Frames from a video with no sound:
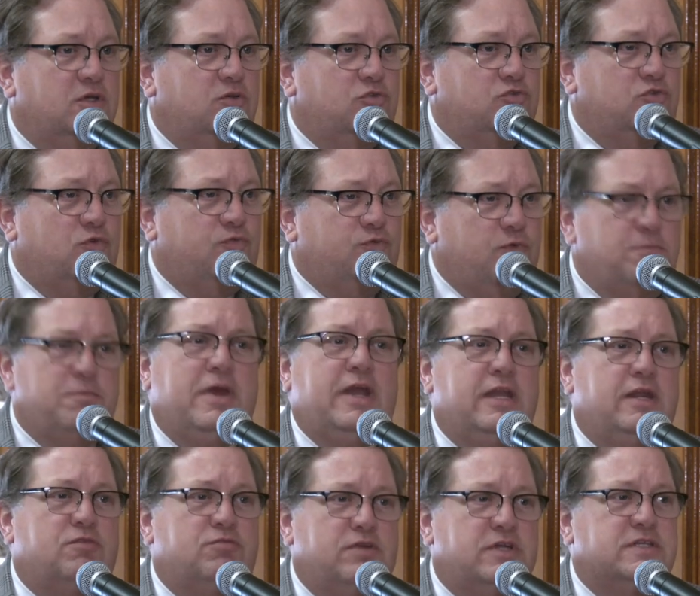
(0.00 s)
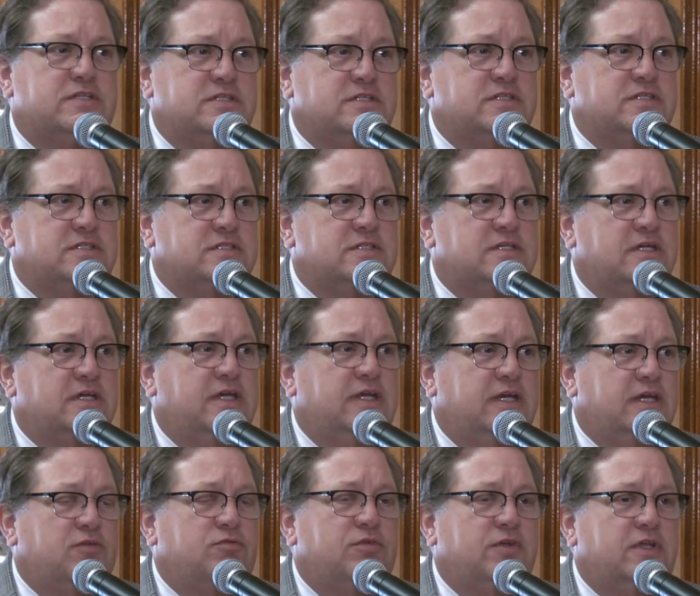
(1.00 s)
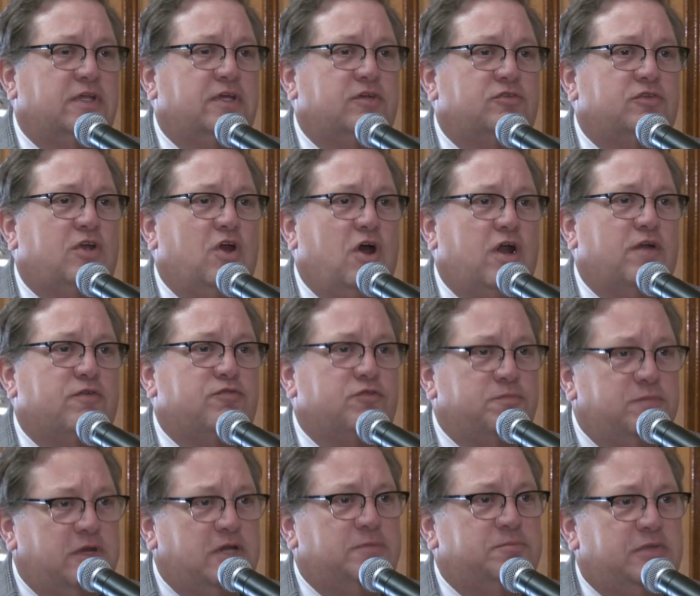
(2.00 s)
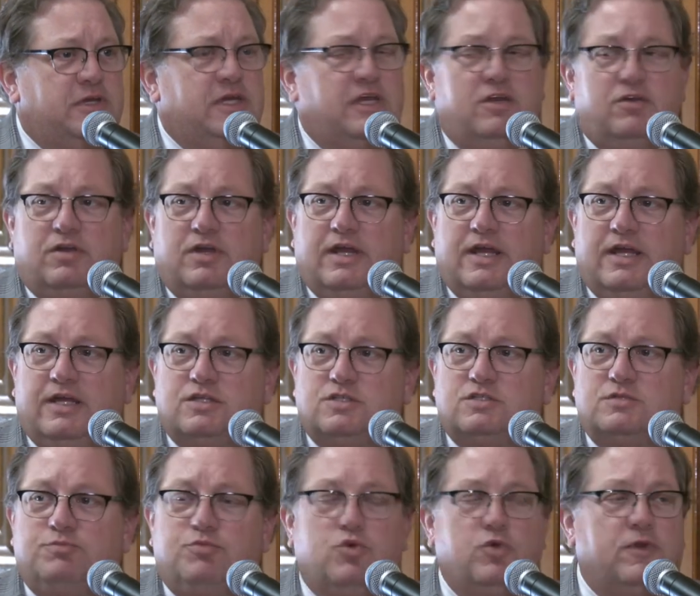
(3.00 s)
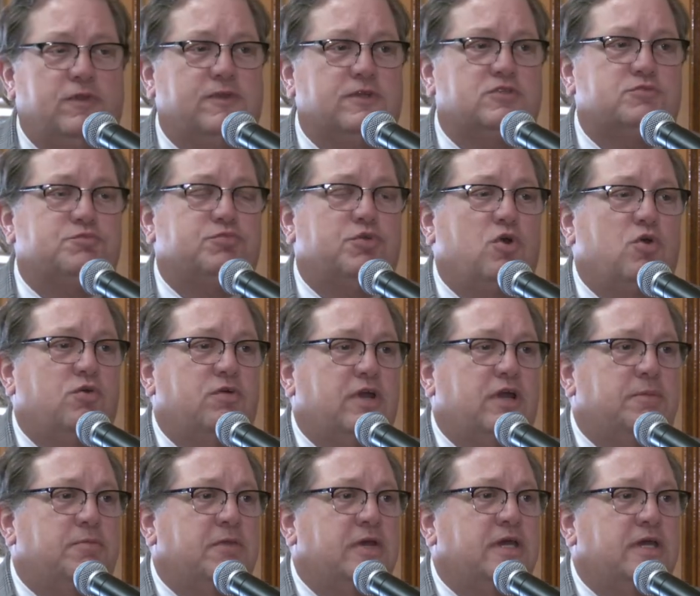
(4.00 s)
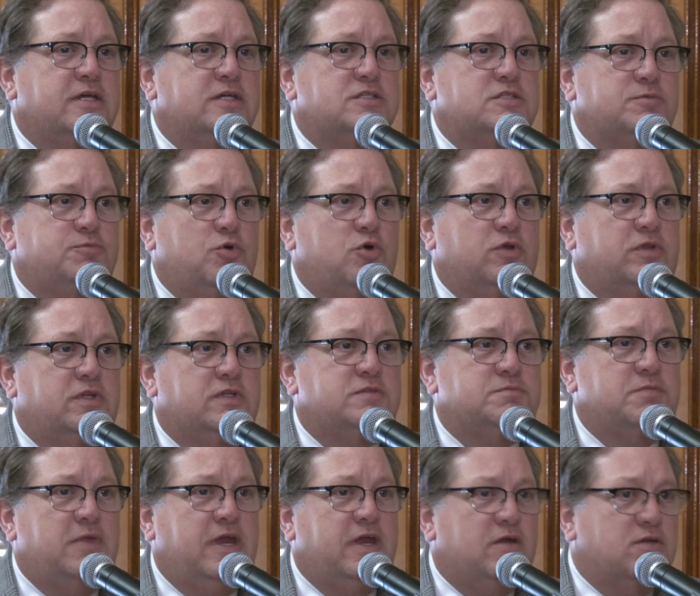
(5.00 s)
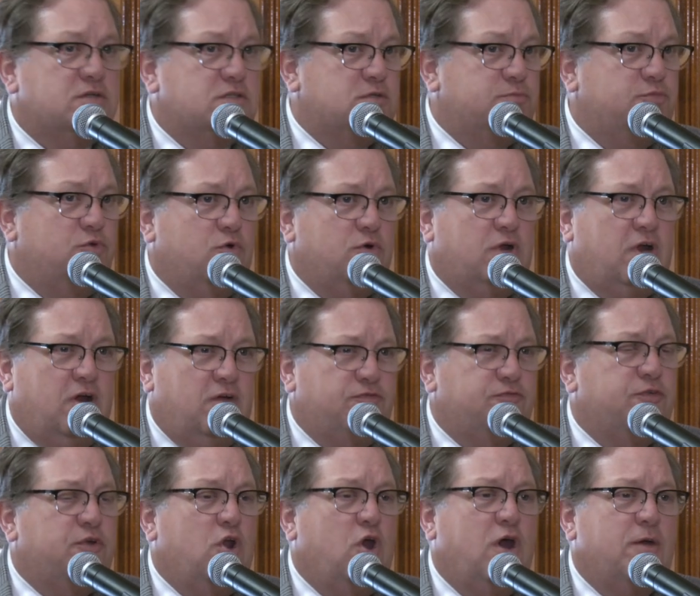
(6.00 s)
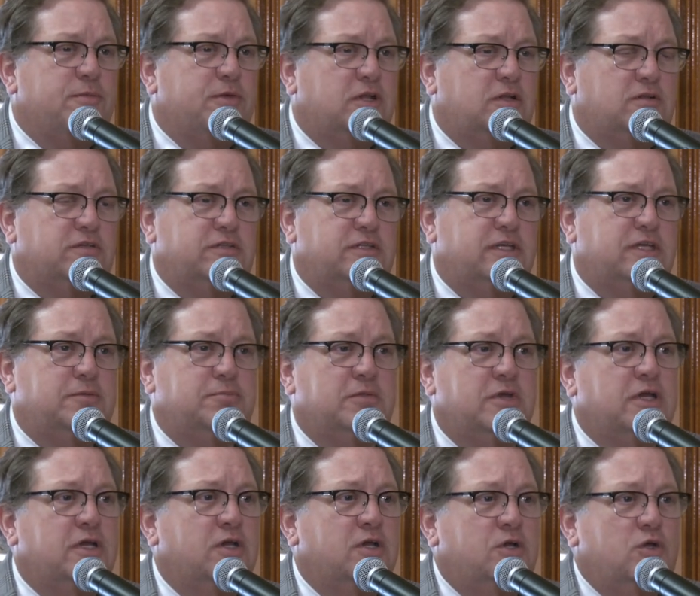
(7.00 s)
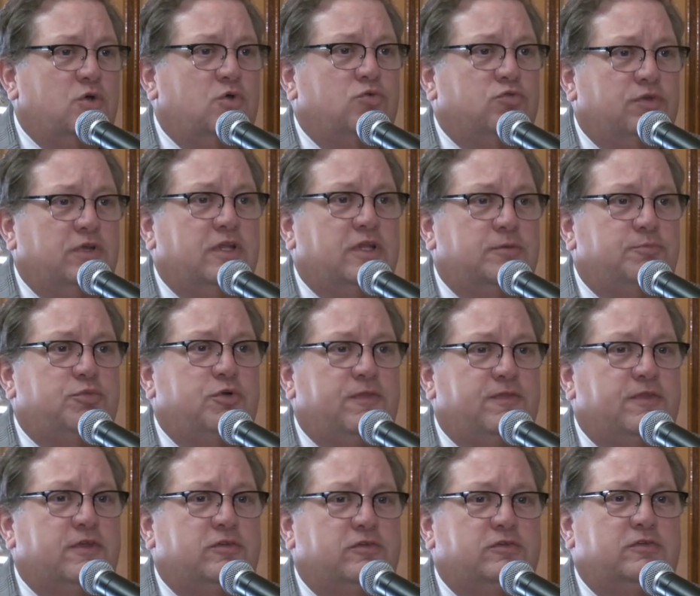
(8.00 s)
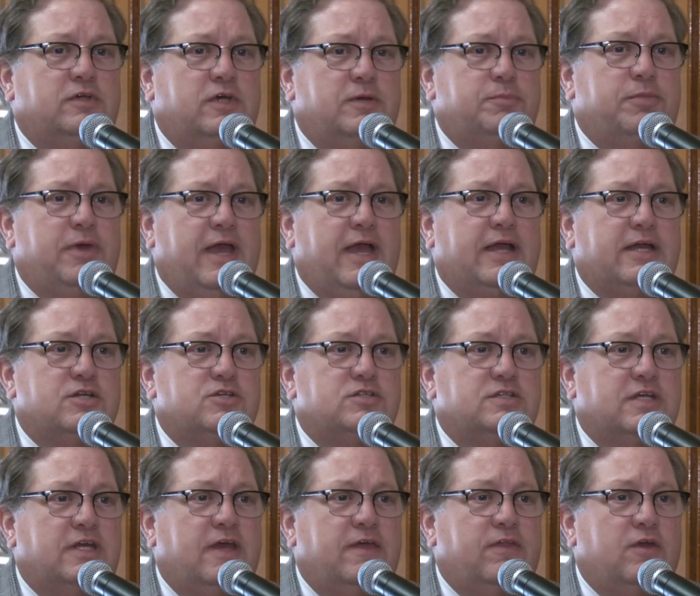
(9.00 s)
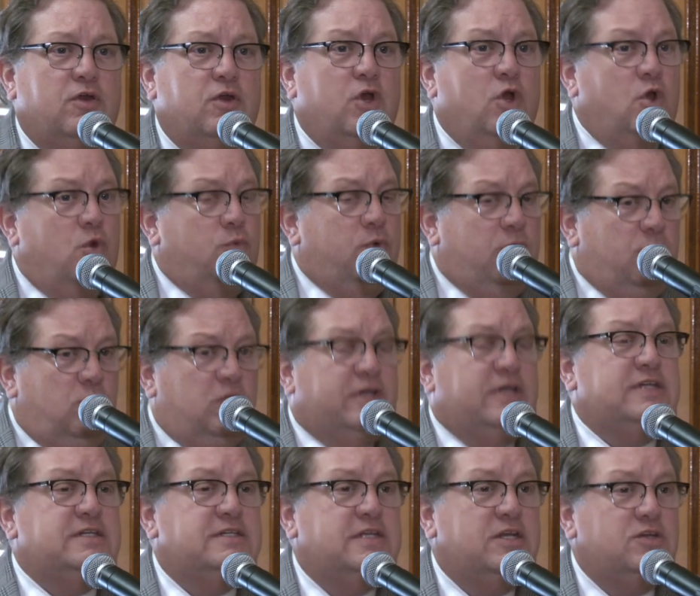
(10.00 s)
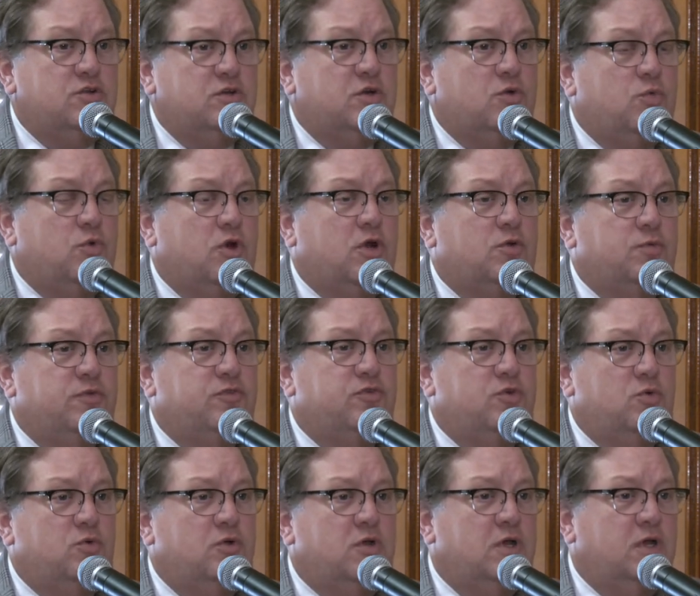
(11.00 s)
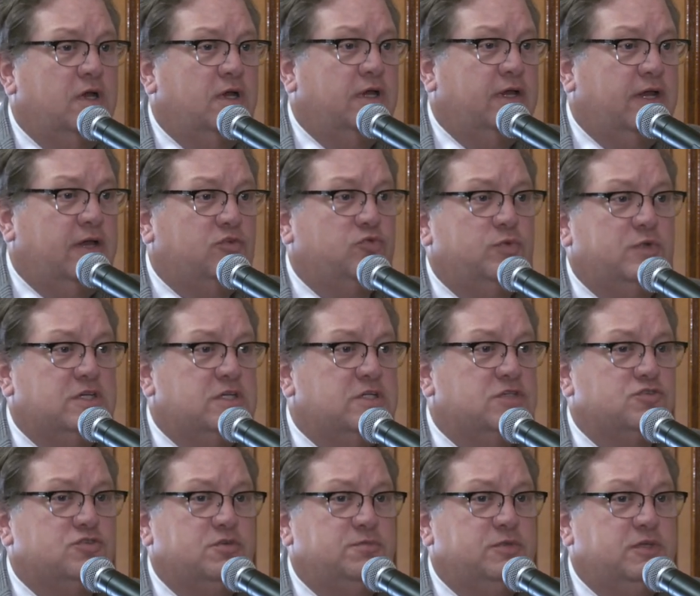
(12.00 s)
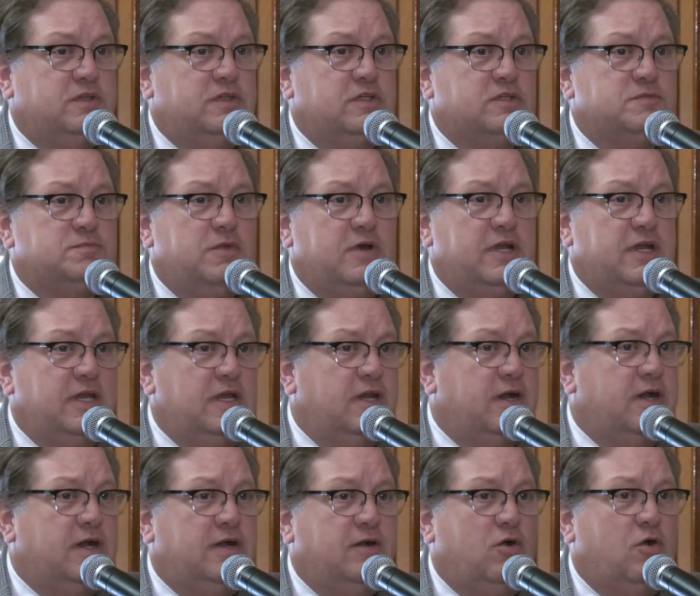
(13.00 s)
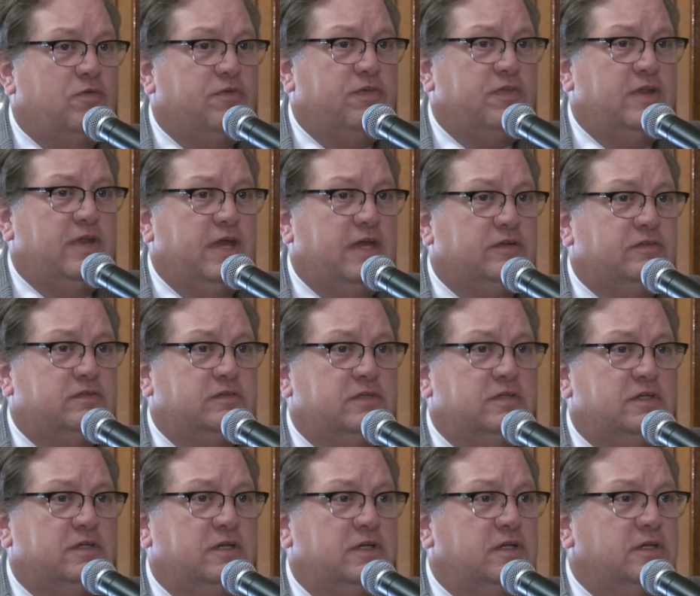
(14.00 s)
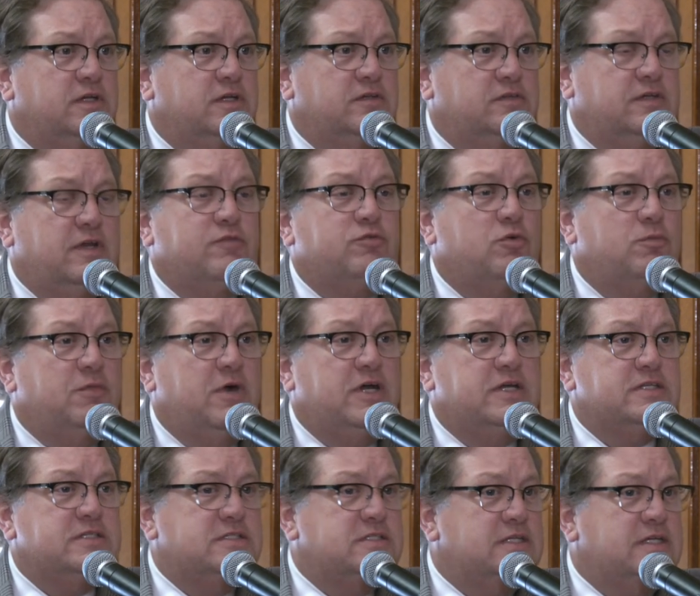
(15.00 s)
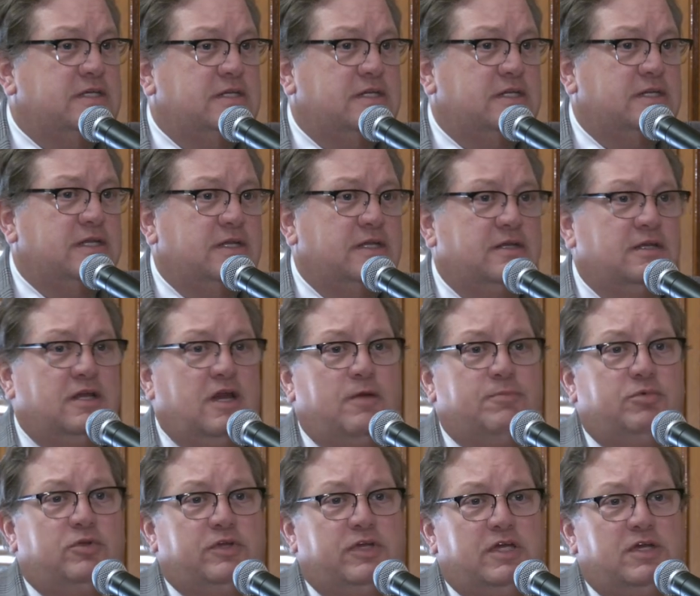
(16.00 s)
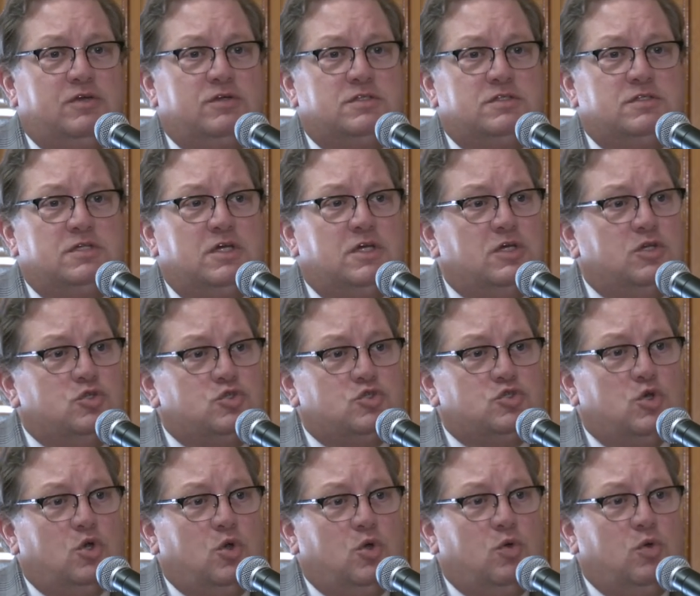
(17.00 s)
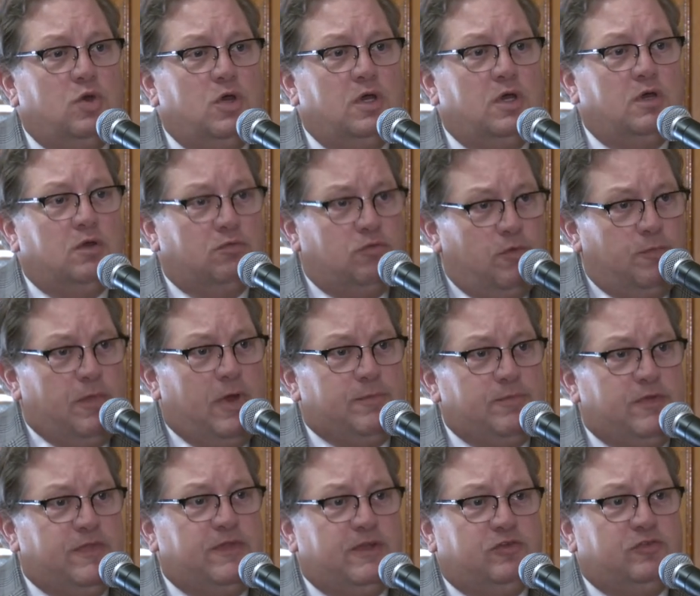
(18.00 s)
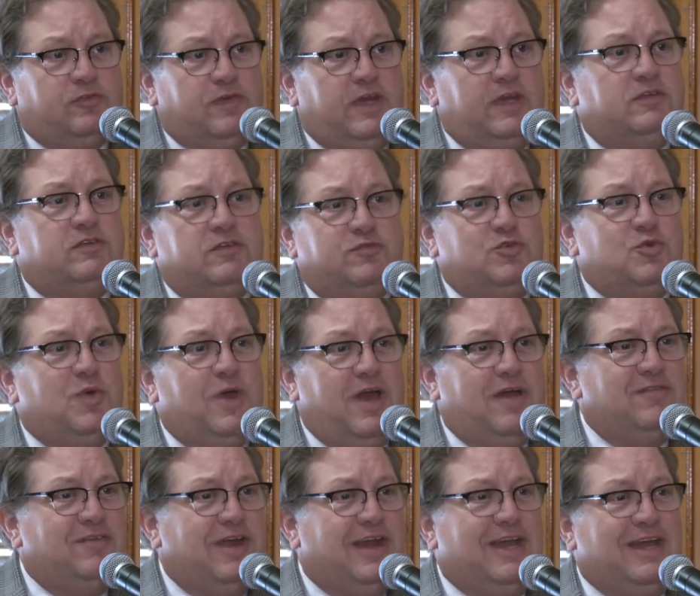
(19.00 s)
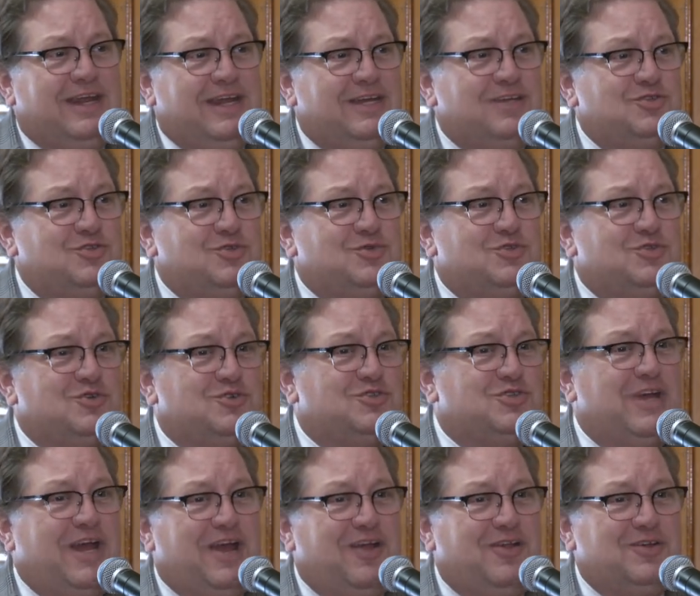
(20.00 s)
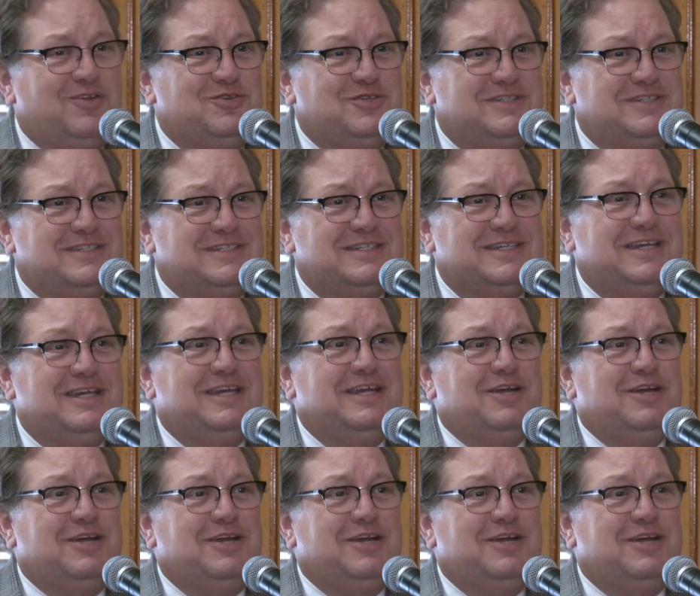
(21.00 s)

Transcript: So, for many reasons, it really is an honor for me to be here today and support this program, support this mayor, and support our phenomenal team who really put this uh, package together. We will continue to work with you as we distribute this money uh, over the next several months and, and couple years. So remember this face if you have any issues or challenges.